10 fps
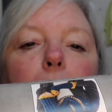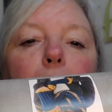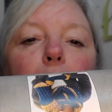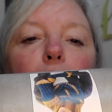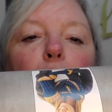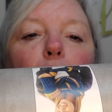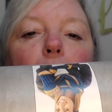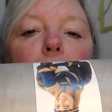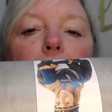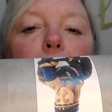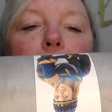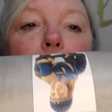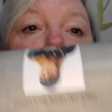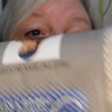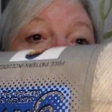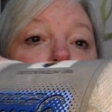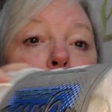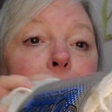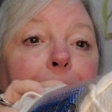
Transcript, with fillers: but they are calling it linen.